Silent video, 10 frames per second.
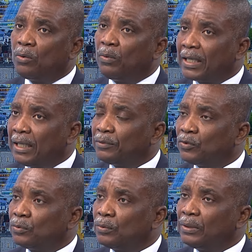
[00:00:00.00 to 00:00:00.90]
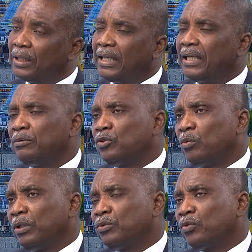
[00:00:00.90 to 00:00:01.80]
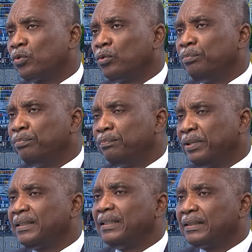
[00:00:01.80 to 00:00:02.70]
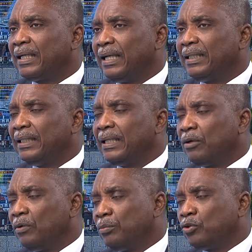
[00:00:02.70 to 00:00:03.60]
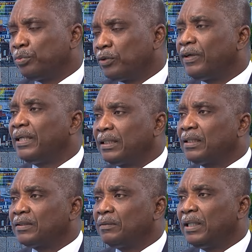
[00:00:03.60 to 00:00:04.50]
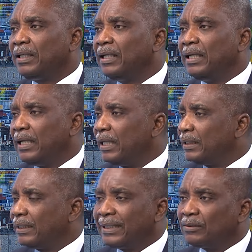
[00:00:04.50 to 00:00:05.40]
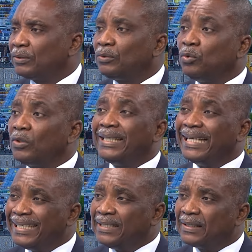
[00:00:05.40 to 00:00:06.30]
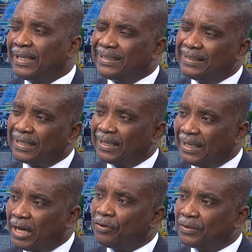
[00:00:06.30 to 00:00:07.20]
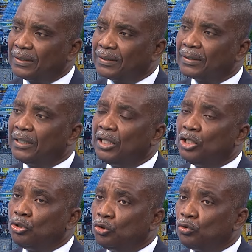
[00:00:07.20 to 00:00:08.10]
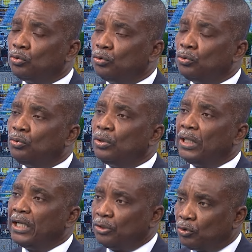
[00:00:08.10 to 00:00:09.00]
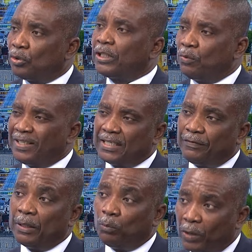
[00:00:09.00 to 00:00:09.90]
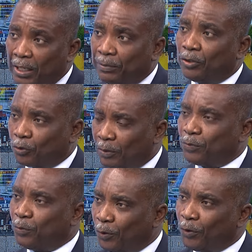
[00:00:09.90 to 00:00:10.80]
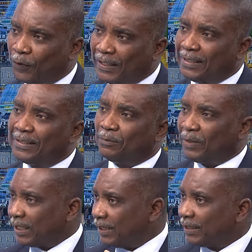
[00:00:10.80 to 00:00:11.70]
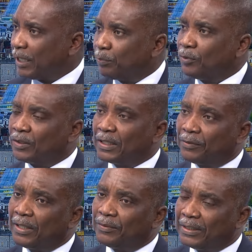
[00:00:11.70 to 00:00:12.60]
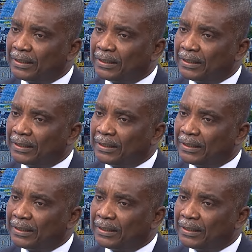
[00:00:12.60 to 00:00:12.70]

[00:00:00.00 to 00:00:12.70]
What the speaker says: Through big data and AI, we're able to provide the customer and then get to know their needs. And this allows us to ensure that we serve them well, because once we know your needs, we can design products around